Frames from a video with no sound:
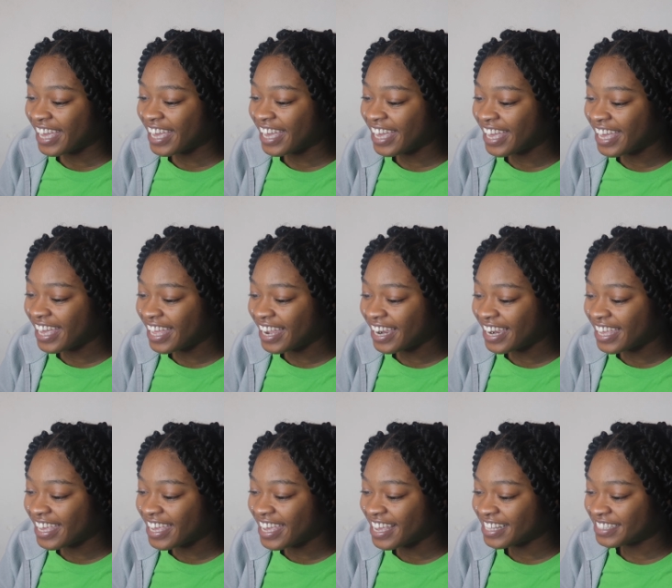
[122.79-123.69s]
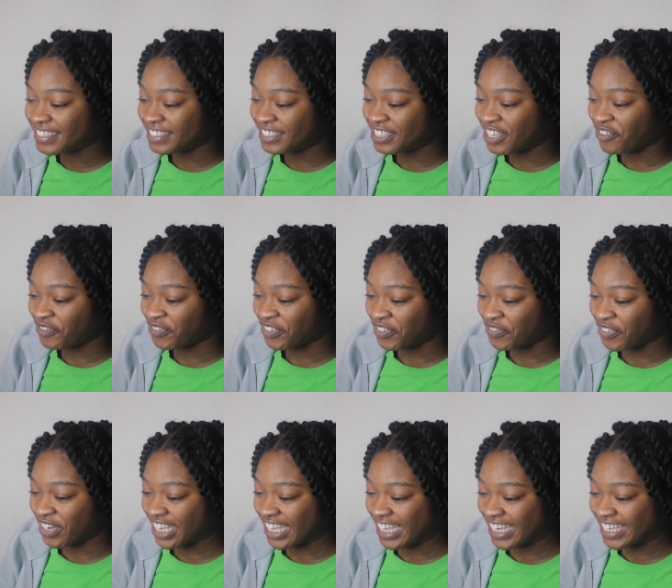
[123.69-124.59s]
It hits different
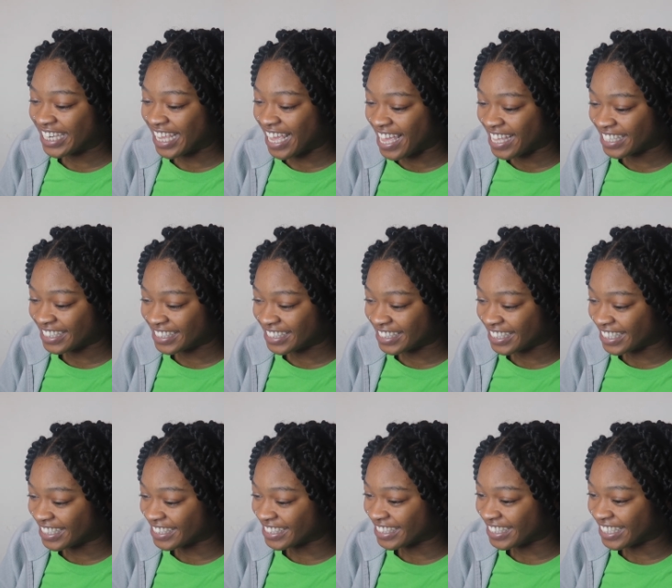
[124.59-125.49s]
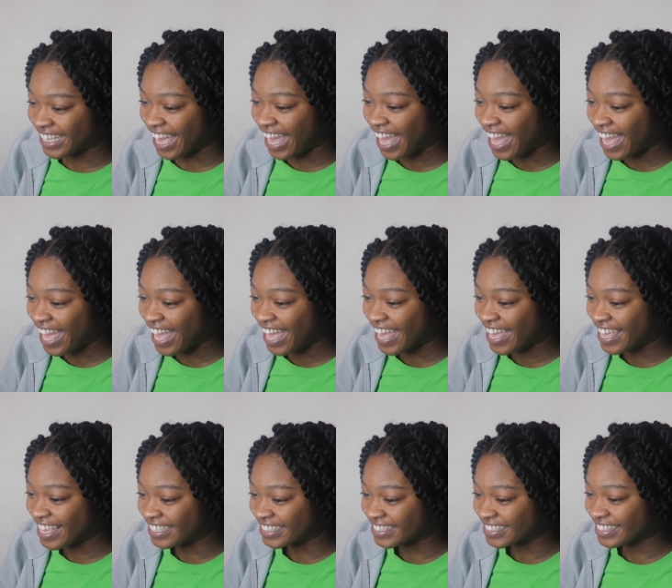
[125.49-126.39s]
when he dances.
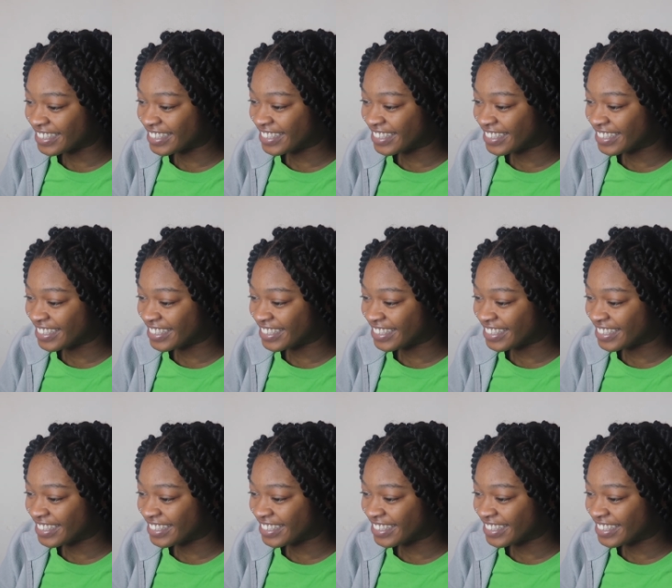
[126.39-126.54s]
Yes.